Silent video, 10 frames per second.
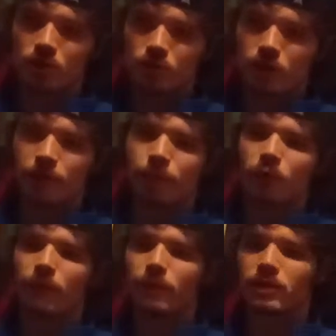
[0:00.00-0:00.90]
in three
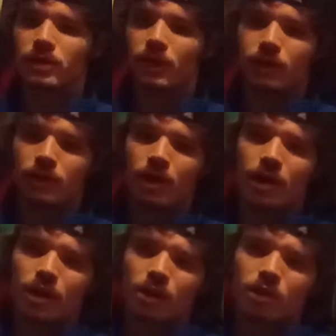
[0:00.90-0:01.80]
point percentage,
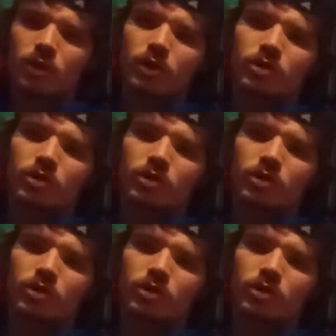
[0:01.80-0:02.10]
two